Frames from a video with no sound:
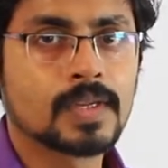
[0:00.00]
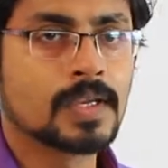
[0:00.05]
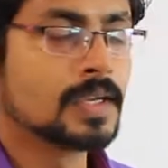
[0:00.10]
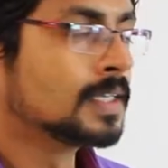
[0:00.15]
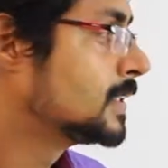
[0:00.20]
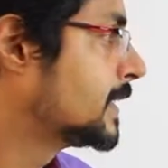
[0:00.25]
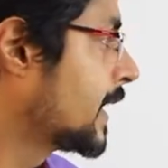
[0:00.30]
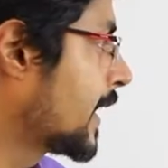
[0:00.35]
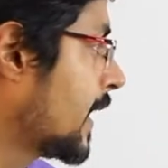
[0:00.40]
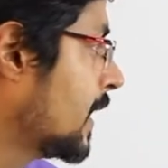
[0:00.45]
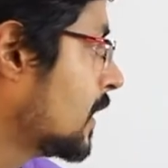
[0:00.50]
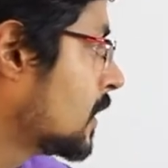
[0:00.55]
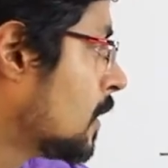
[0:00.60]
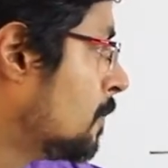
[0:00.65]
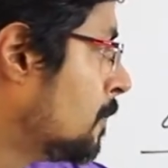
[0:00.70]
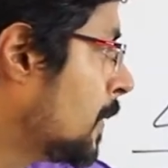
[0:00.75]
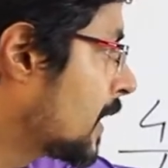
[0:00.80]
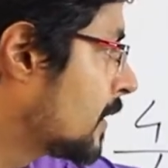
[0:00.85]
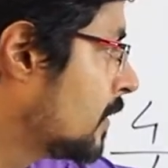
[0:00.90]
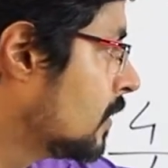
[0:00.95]
Second,
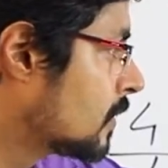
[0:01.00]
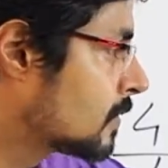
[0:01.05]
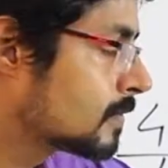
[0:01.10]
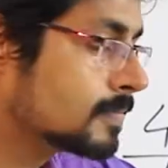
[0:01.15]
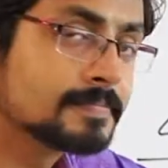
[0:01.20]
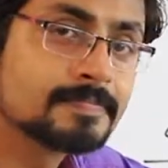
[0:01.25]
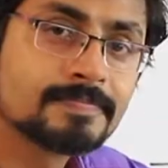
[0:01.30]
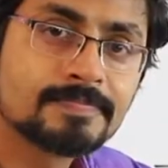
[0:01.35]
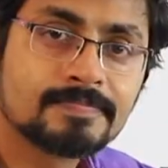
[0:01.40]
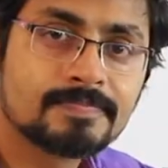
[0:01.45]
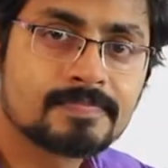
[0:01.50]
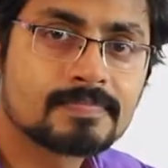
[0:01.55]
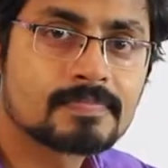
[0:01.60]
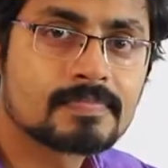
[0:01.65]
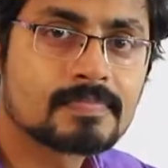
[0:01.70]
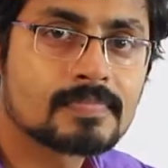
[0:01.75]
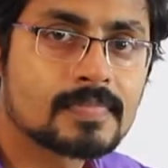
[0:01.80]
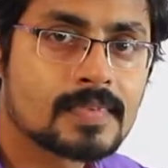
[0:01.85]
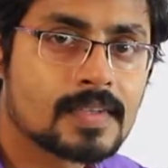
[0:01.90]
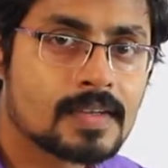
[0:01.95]
come back here.
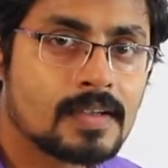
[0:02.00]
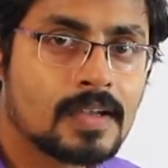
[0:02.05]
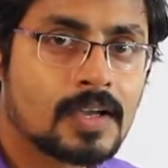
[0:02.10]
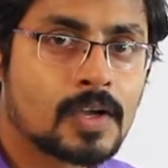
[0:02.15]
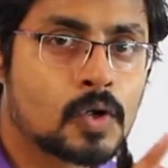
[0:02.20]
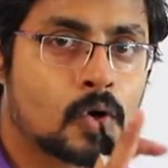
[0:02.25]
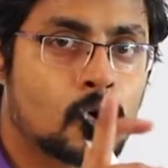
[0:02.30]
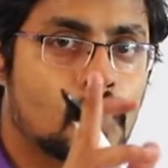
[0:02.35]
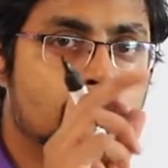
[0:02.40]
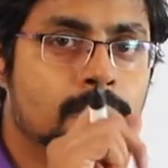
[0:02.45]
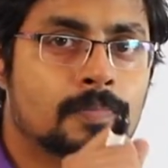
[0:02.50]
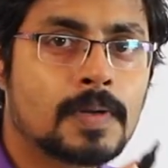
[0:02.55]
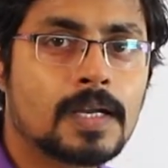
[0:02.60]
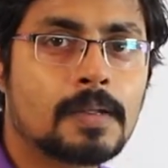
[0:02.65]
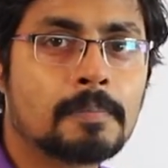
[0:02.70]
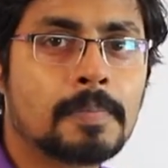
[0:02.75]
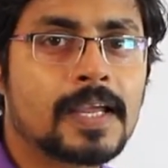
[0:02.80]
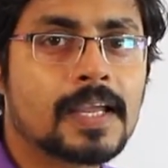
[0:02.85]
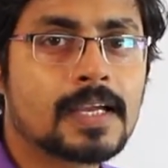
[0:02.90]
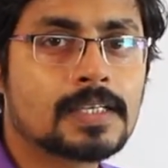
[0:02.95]
Cross
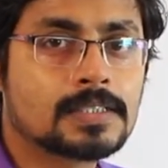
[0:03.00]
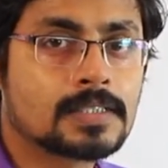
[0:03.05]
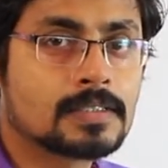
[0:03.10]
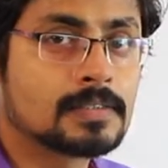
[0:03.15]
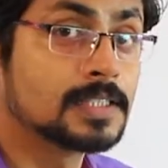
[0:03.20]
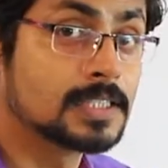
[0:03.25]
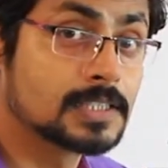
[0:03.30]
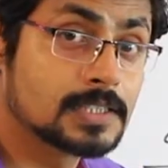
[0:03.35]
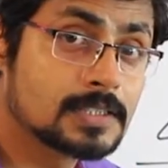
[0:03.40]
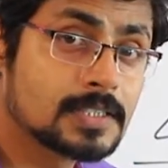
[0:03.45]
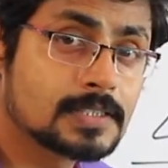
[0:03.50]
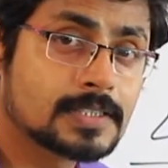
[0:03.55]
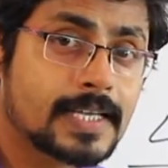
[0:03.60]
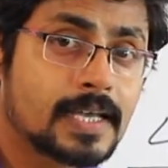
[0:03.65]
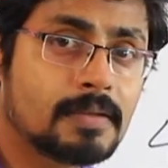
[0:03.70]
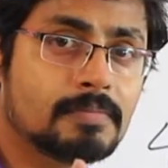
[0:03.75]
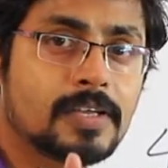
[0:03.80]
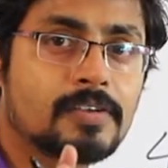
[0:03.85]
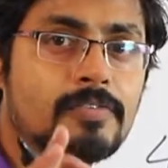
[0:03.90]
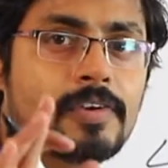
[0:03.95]
multiplication. This is the
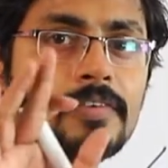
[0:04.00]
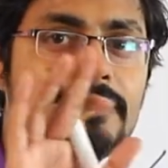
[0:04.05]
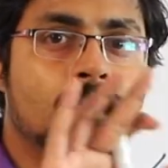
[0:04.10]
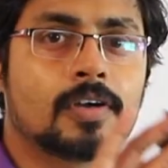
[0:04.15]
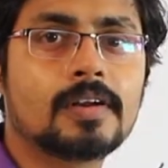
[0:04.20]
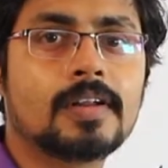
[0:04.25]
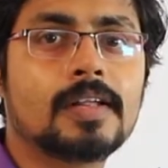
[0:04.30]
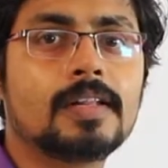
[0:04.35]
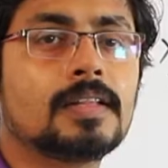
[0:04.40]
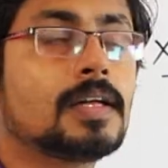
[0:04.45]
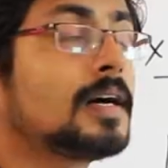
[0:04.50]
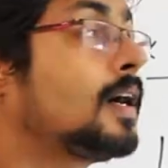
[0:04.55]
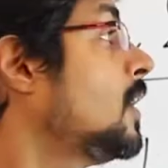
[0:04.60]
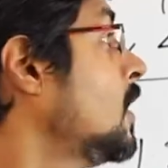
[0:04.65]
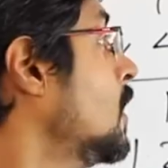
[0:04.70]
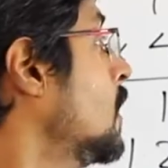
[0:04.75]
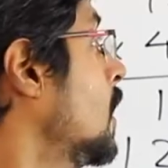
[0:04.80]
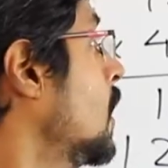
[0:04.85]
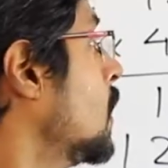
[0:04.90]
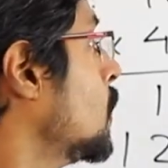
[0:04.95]
same thing we have done in
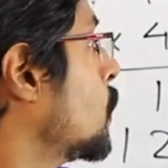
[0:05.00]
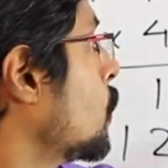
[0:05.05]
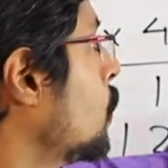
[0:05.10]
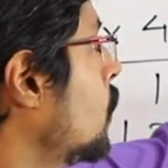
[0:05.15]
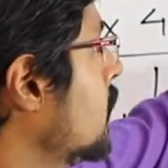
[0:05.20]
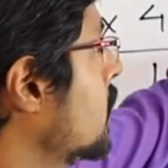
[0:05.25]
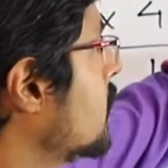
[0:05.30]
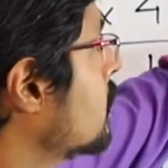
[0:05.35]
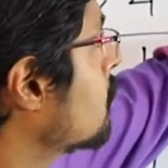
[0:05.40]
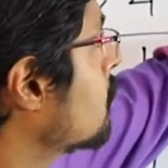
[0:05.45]
the 2-digit